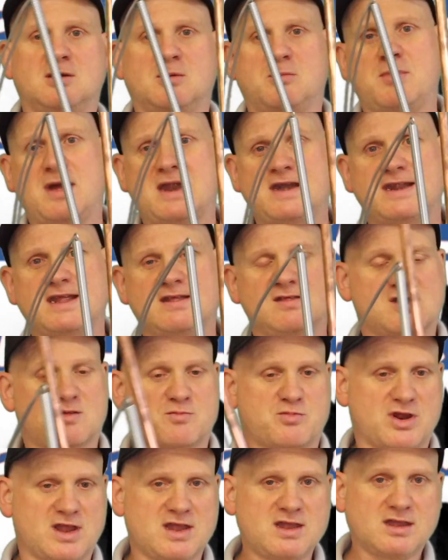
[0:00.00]
bending
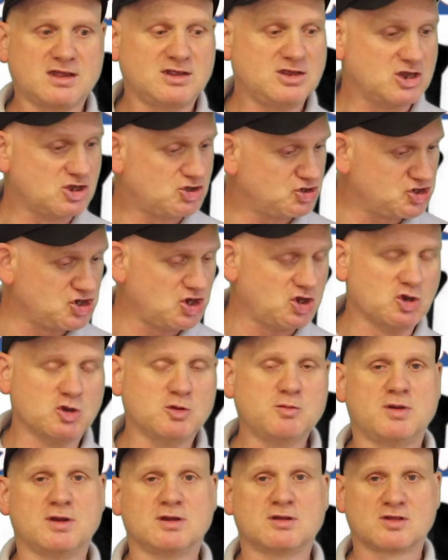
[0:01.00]
spring and your
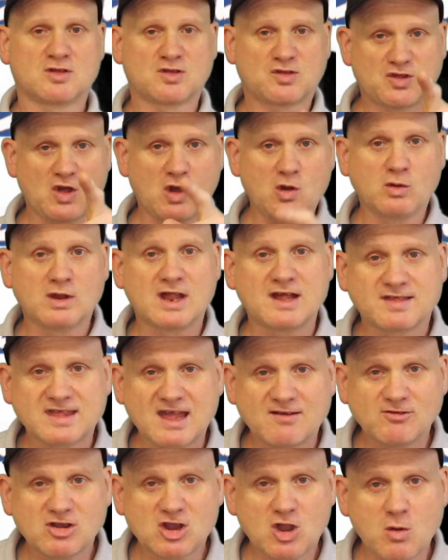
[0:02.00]
tube. So let's
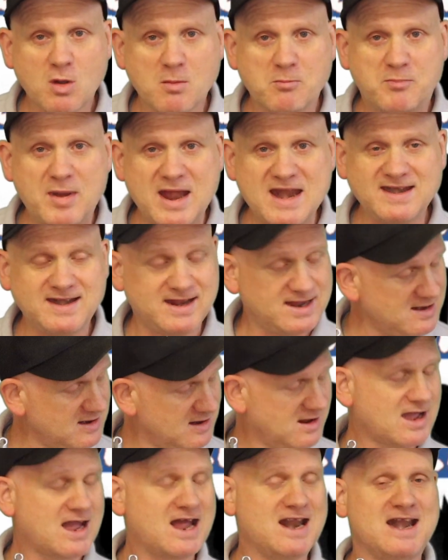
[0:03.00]
have a go at
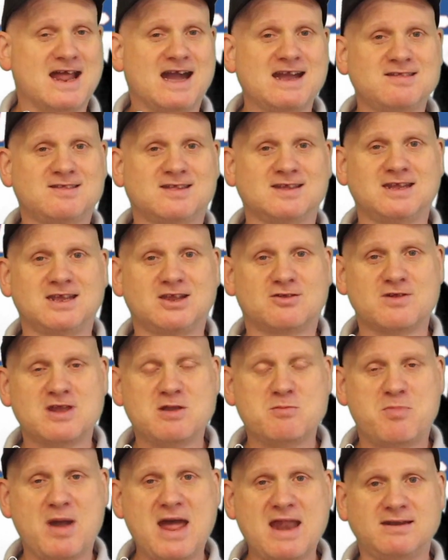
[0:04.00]
bending a 90
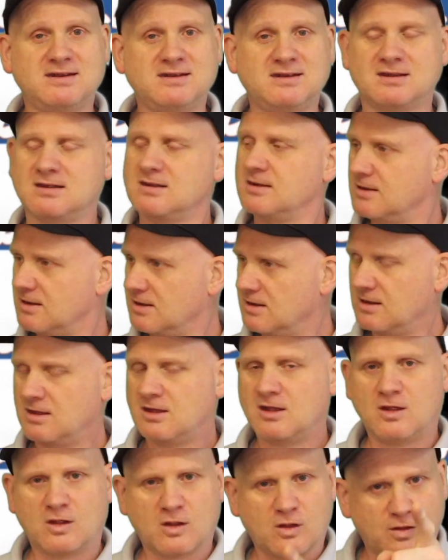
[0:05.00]
degree bend
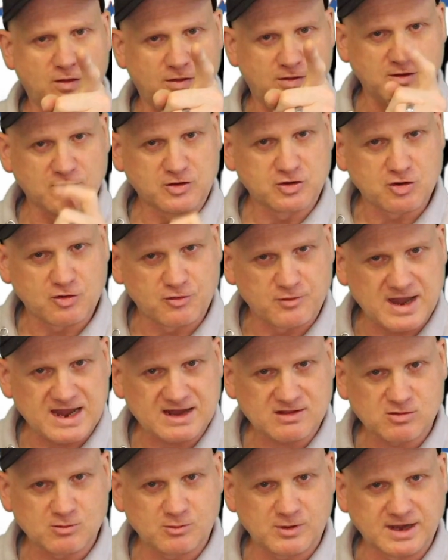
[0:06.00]
the
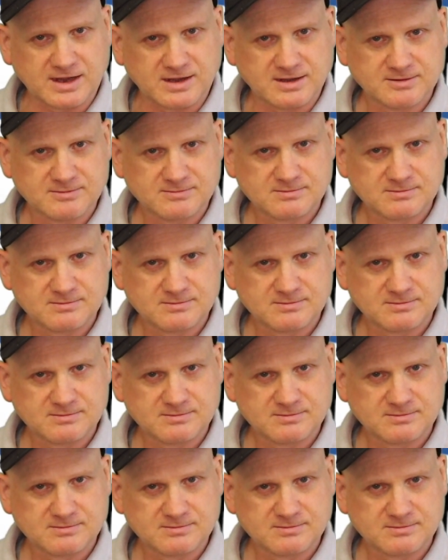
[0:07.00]
correct way.